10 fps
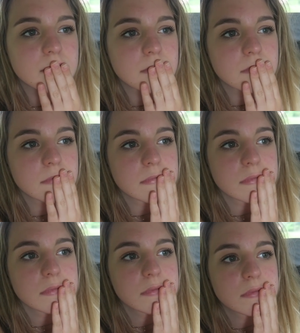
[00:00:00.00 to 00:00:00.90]
or it's
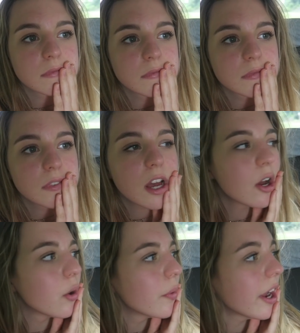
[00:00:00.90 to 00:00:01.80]
already over.
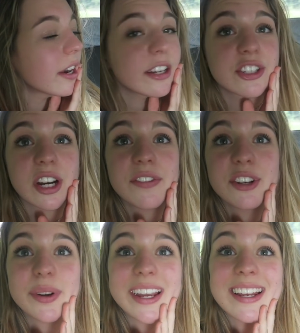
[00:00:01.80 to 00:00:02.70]
Oh, we already drove
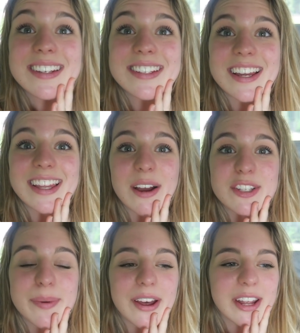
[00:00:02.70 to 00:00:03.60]
through Eatonton. That
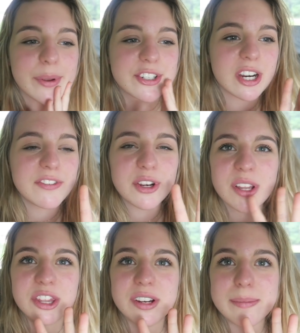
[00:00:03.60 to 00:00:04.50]
was about it. We drove through
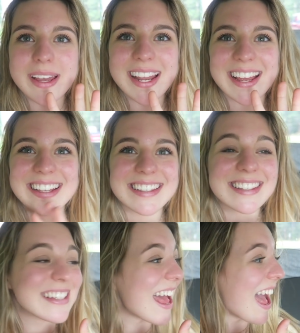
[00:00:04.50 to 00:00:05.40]
in three minutes.
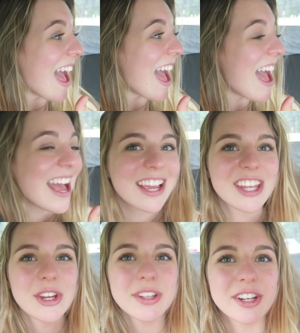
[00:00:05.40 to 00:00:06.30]

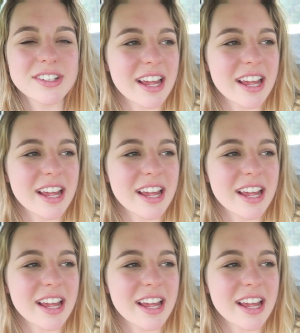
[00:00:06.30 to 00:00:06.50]
Cute little